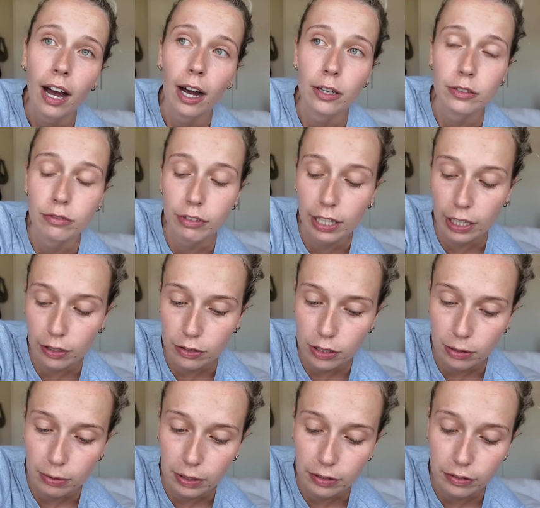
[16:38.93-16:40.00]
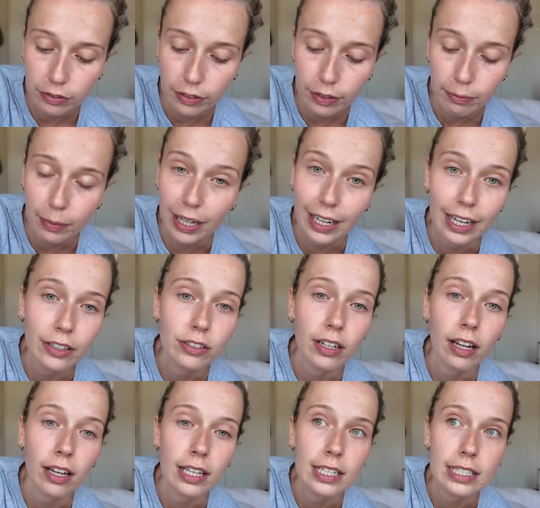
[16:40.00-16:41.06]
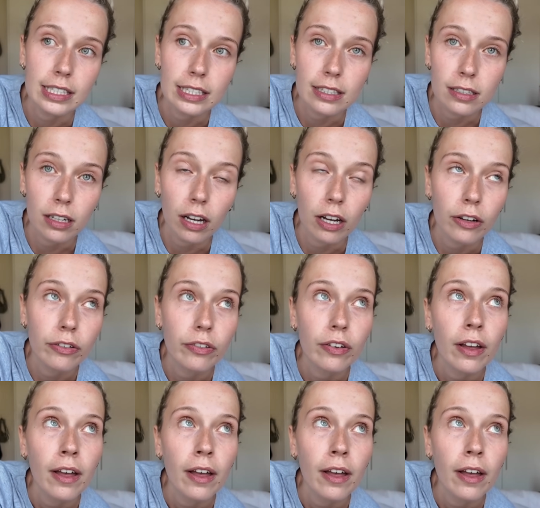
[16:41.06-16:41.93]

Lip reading: I was really on top of my electrolytes and stuff.